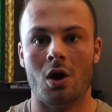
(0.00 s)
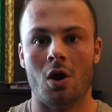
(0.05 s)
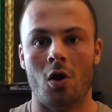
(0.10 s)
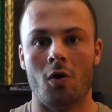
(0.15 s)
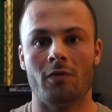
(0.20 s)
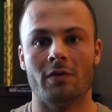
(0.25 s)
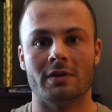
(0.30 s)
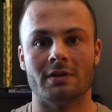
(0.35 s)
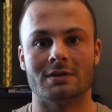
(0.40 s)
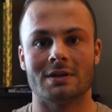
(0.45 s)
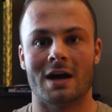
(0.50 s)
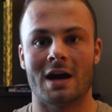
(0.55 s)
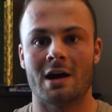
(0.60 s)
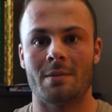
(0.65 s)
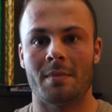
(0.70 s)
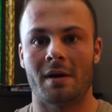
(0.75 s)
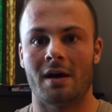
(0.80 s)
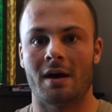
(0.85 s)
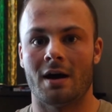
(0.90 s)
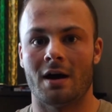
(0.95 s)
Over the
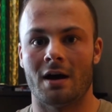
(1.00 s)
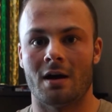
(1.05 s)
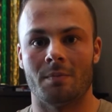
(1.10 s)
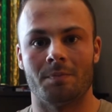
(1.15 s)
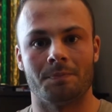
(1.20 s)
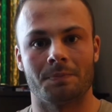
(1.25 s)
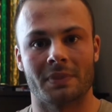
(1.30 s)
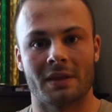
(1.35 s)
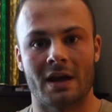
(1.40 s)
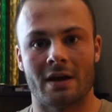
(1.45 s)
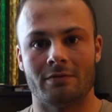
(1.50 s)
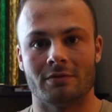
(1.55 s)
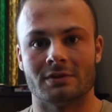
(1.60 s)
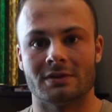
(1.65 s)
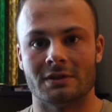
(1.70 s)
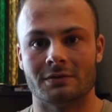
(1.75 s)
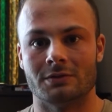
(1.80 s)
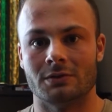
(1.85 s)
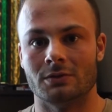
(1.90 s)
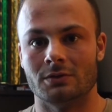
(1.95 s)
time, I've
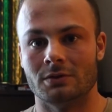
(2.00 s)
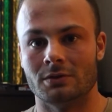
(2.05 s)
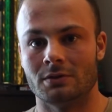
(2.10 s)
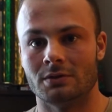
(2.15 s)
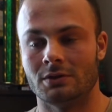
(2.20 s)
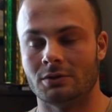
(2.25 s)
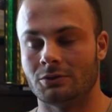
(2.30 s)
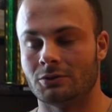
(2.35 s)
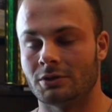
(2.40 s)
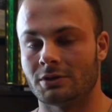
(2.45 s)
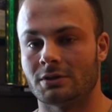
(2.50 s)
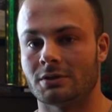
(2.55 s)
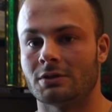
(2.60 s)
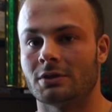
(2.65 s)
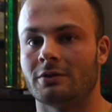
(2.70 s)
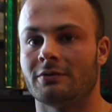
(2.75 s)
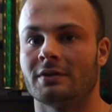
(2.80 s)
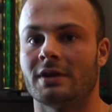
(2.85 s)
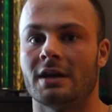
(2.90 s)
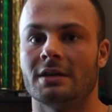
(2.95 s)
received 2 nutrition
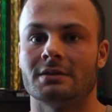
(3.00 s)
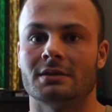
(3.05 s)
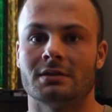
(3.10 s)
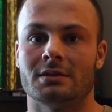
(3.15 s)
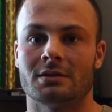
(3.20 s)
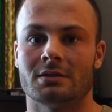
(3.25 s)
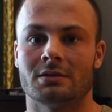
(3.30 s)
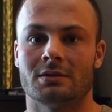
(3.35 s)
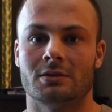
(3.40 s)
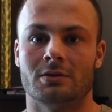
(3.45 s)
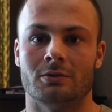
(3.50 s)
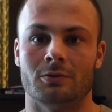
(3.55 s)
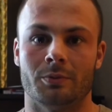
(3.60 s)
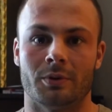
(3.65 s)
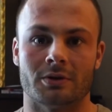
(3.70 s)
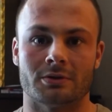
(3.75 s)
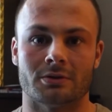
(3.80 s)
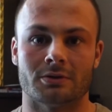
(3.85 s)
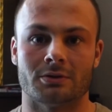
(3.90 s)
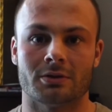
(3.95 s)
certifications, 2
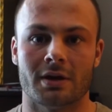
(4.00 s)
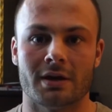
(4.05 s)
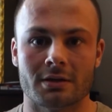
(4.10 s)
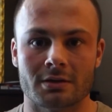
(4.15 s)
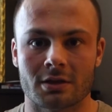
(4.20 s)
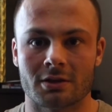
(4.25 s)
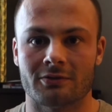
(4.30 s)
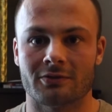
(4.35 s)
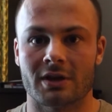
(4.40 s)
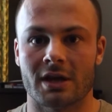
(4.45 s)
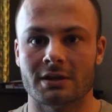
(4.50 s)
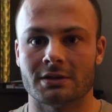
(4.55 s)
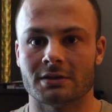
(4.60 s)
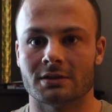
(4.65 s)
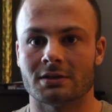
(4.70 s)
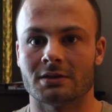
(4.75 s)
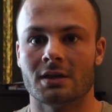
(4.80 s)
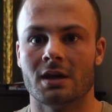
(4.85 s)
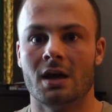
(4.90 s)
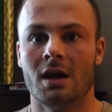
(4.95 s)
personal training
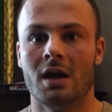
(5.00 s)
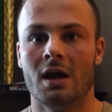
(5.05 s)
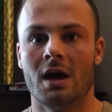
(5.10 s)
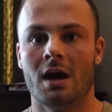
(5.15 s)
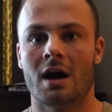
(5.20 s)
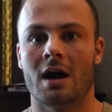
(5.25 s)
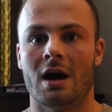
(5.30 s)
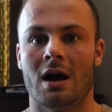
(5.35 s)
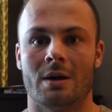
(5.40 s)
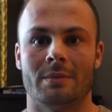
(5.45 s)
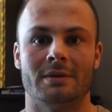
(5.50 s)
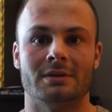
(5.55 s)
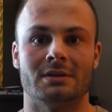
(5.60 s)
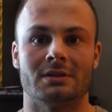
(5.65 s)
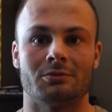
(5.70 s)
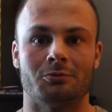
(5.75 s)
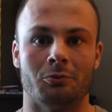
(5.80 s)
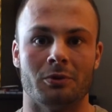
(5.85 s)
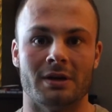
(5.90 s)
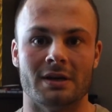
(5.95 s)
certifications, and
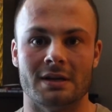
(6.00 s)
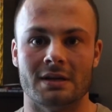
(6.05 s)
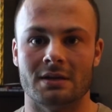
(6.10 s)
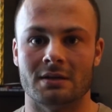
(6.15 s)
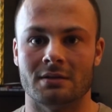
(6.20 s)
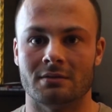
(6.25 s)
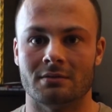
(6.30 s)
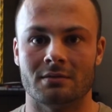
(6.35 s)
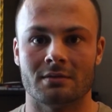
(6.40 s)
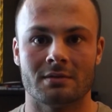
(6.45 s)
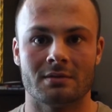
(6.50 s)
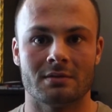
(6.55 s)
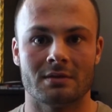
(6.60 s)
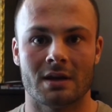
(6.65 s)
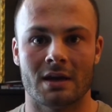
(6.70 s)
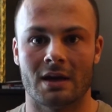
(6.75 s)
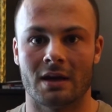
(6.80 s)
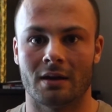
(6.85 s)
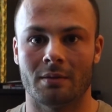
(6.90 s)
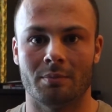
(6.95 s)
just reading
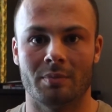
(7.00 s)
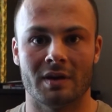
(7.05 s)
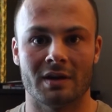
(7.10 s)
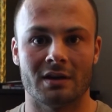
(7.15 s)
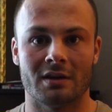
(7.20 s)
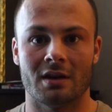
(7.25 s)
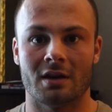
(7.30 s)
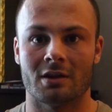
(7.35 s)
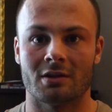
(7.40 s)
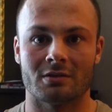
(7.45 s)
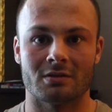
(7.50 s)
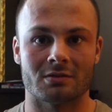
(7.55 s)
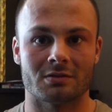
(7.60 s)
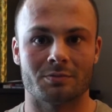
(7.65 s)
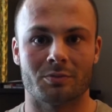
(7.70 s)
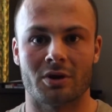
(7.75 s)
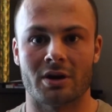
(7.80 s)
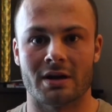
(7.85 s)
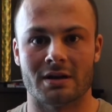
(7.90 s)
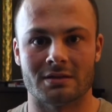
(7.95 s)
and picking others'
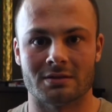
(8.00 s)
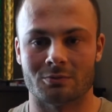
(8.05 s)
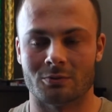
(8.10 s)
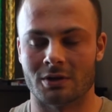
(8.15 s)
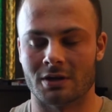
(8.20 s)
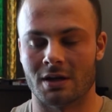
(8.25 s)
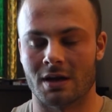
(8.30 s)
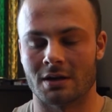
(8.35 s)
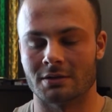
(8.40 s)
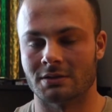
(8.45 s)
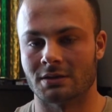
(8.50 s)
brains and whatnot.